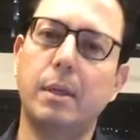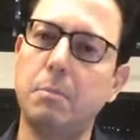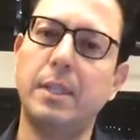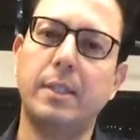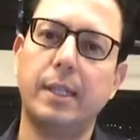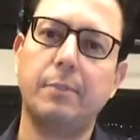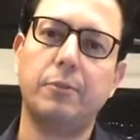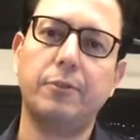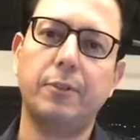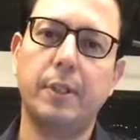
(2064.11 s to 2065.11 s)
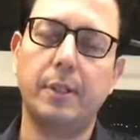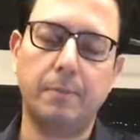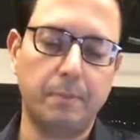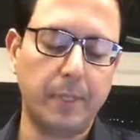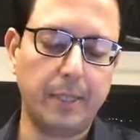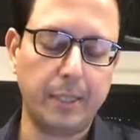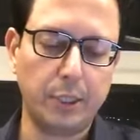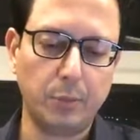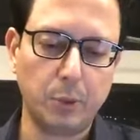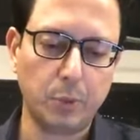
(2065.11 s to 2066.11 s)
amazing type of uh,
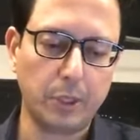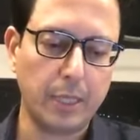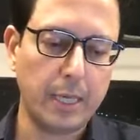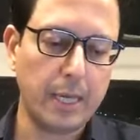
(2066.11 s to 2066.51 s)
meditation which was